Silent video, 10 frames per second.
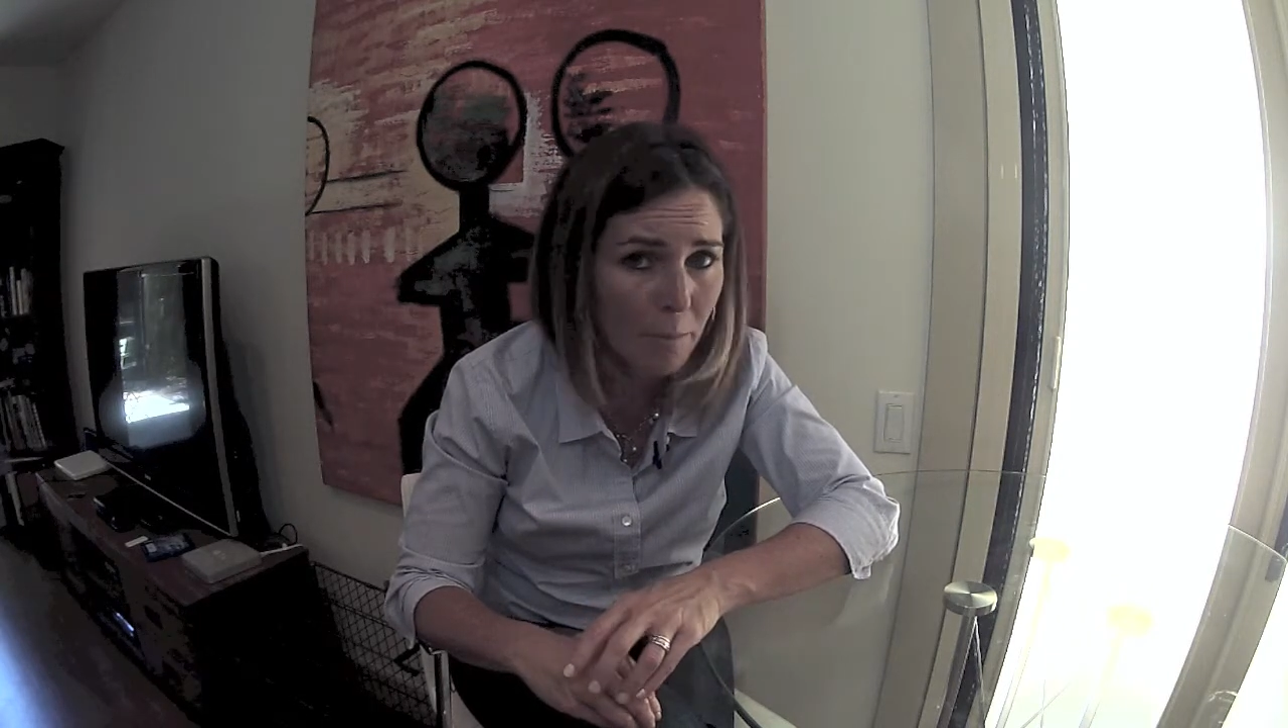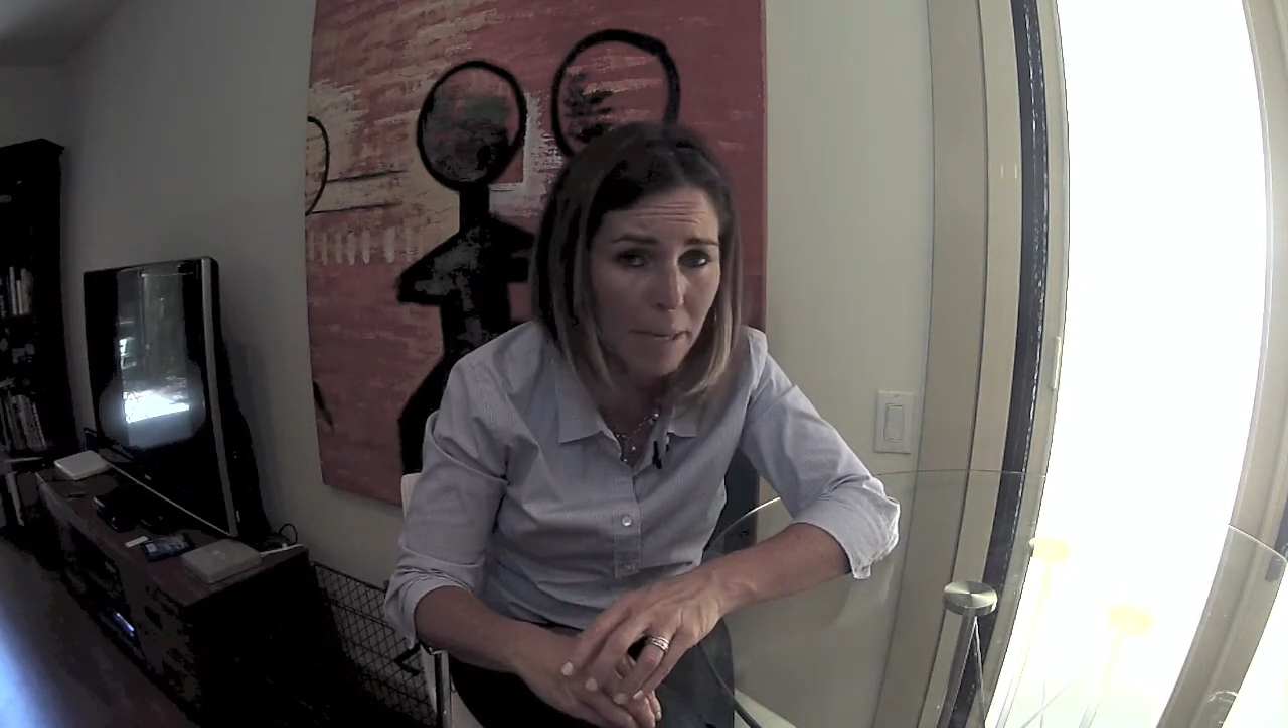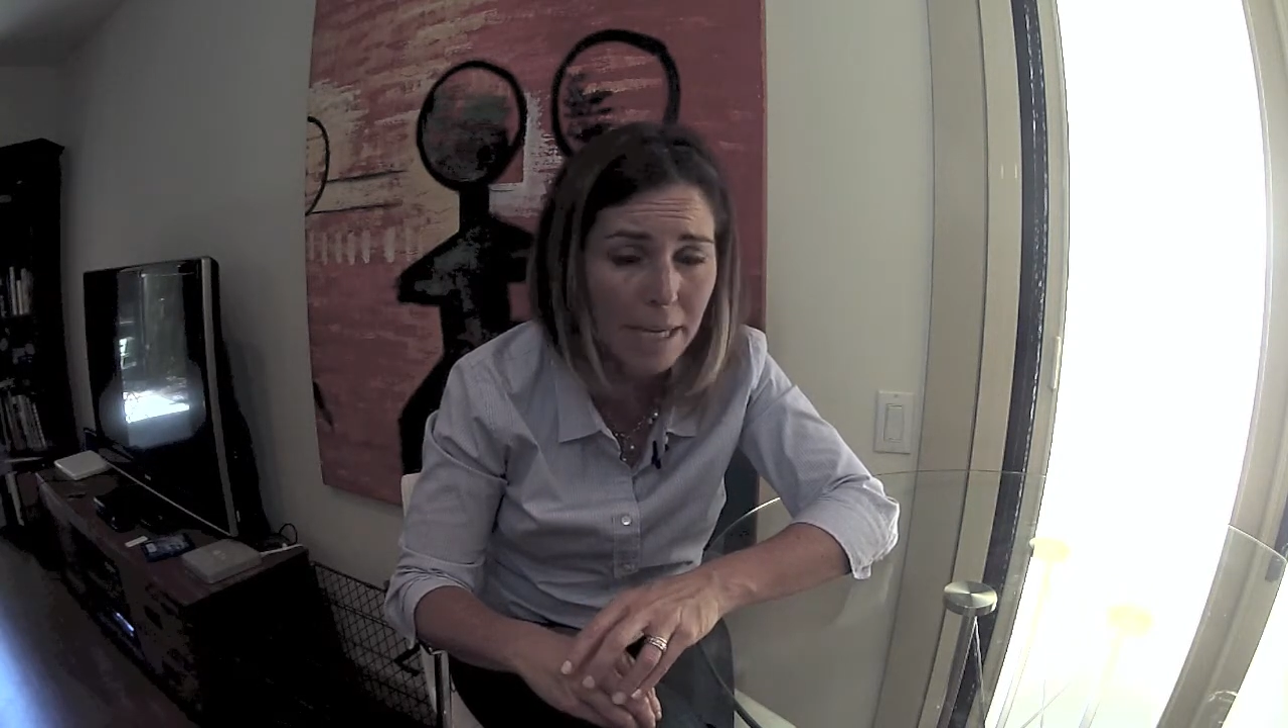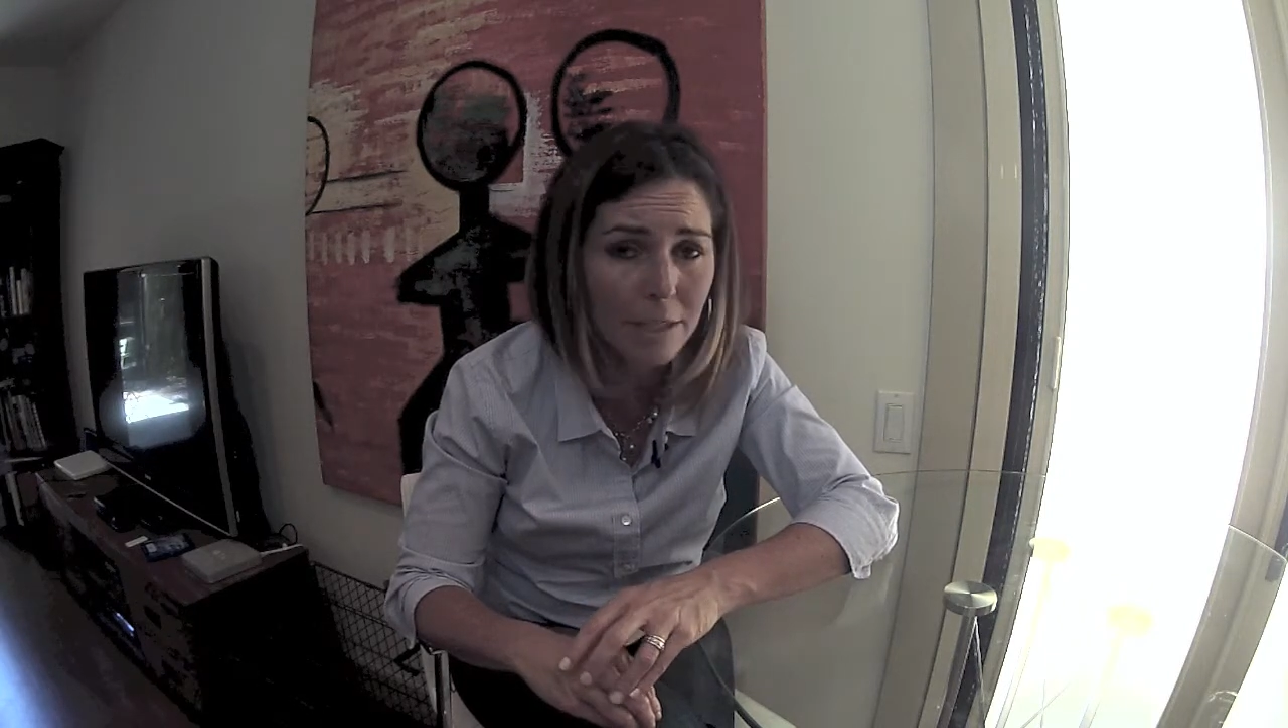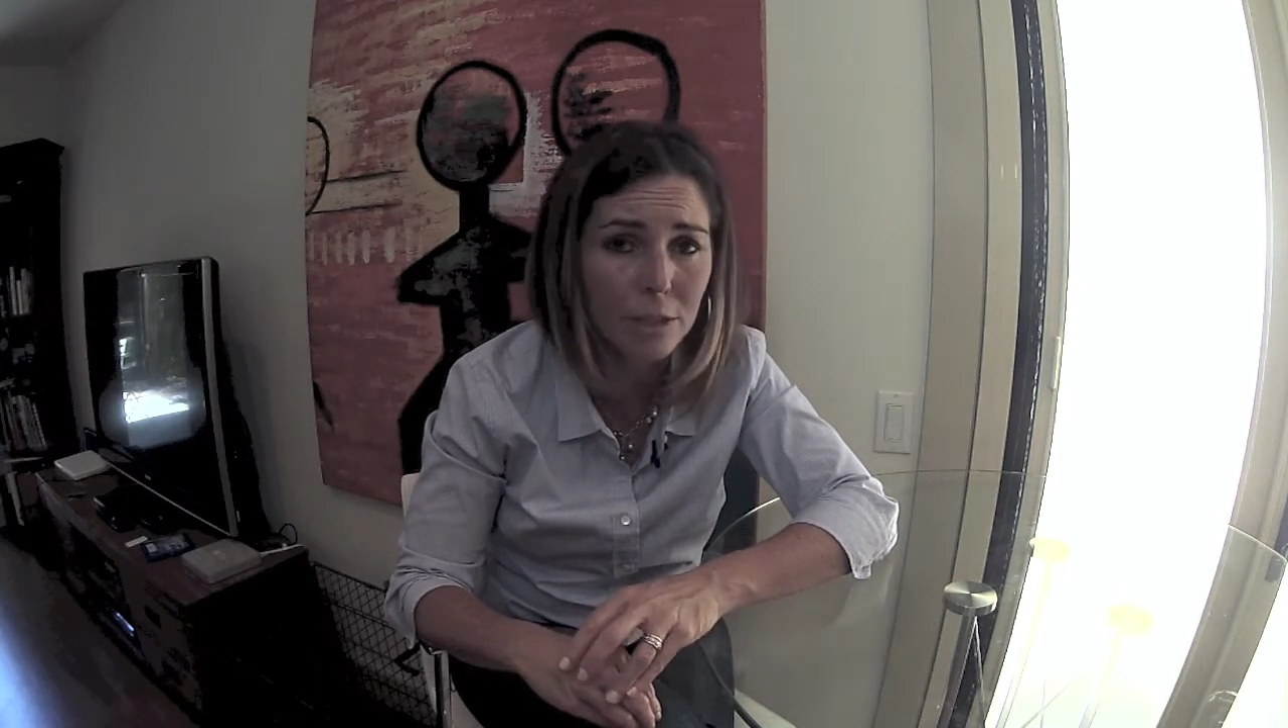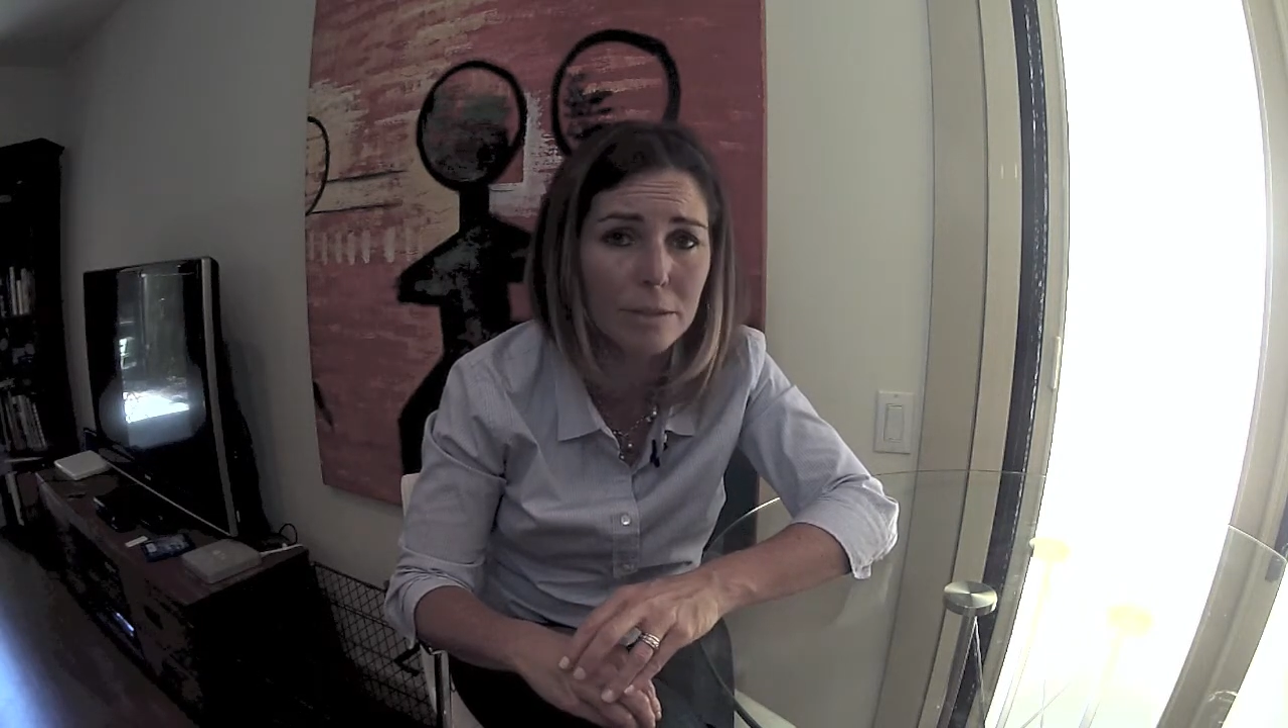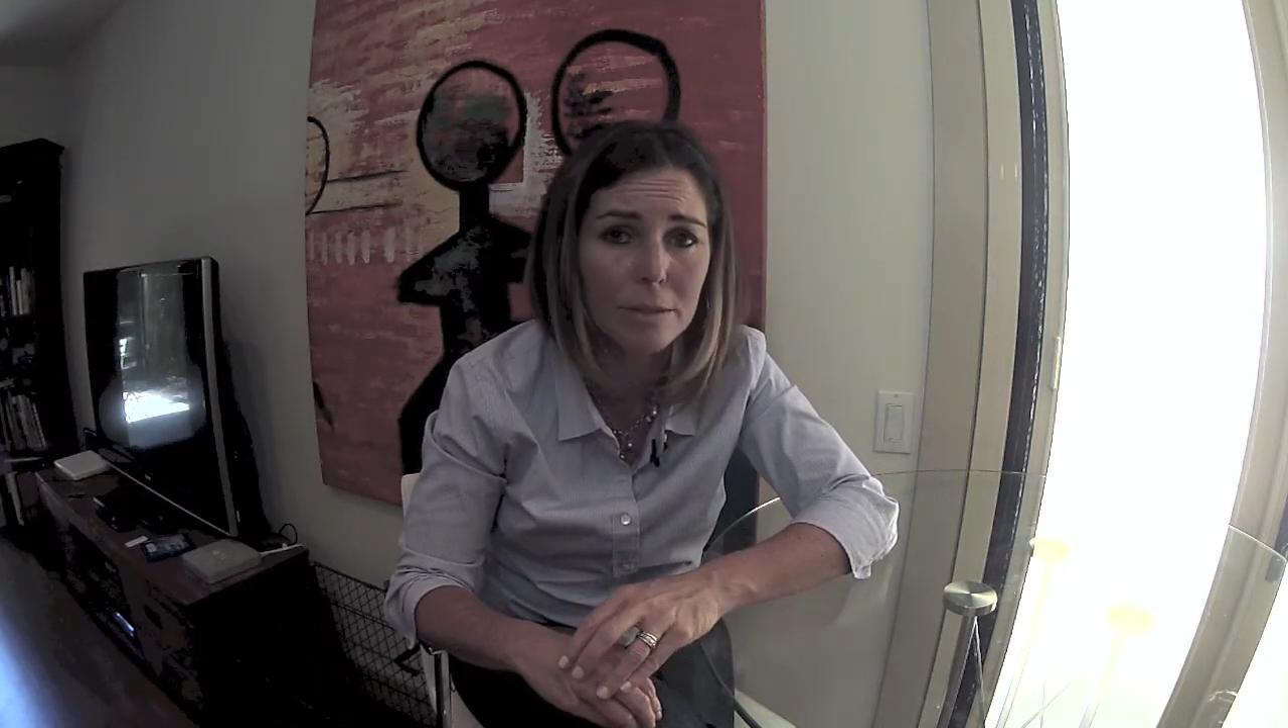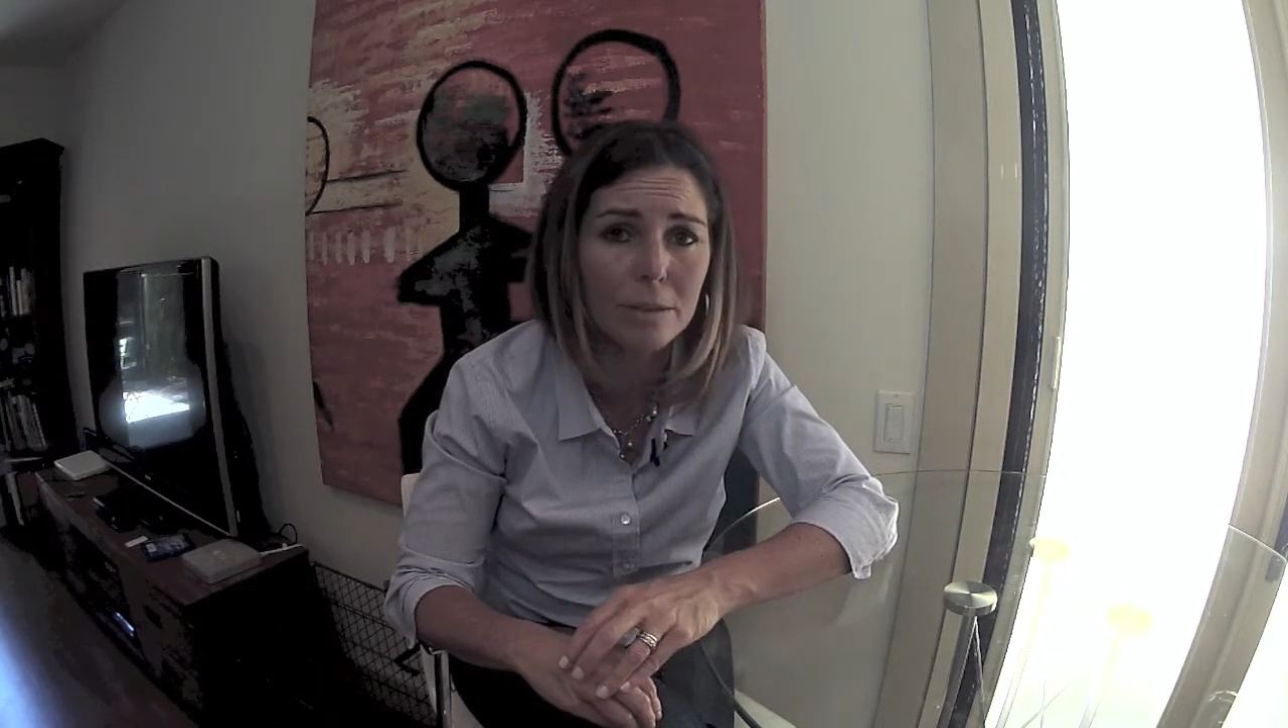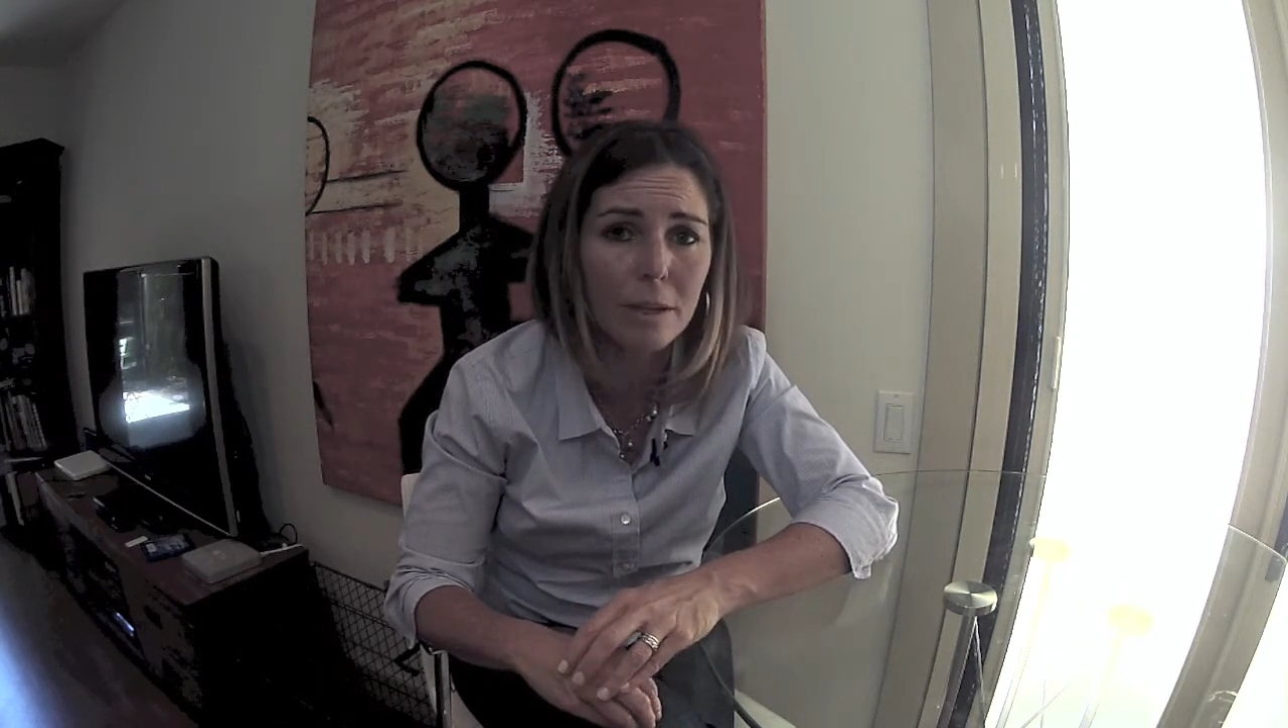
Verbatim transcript: pages